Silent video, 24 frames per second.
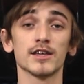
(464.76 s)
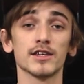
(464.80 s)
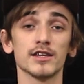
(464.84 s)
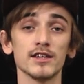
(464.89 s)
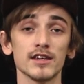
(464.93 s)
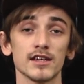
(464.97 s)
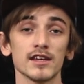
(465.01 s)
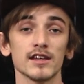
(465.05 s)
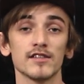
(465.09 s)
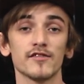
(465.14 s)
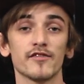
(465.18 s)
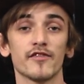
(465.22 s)

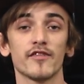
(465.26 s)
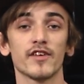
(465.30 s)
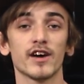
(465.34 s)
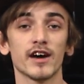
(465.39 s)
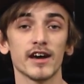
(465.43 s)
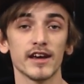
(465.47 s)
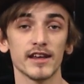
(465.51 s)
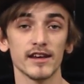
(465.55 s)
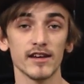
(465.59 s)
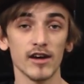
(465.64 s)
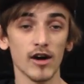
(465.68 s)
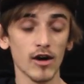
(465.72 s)
You can
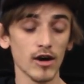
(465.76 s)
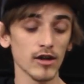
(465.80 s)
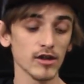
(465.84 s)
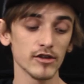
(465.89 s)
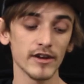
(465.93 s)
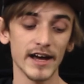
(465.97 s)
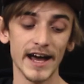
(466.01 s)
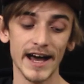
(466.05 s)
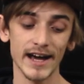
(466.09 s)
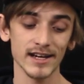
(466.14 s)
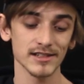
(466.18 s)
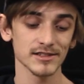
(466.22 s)
find
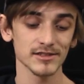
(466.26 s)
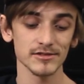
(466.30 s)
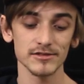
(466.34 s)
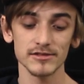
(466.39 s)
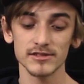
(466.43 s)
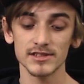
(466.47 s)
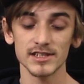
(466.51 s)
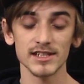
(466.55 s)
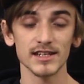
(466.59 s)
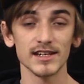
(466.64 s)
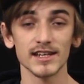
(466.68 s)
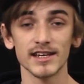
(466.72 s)
hollow
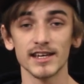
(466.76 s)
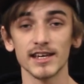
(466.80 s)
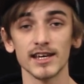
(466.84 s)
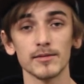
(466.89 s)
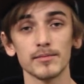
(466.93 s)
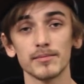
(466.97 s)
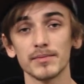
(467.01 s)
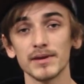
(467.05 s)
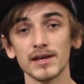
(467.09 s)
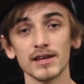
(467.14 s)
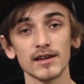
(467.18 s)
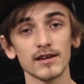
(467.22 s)
axles in
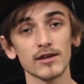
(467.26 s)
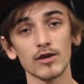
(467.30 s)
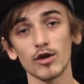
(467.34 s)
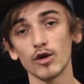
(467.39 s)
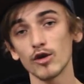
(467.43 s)
kingpin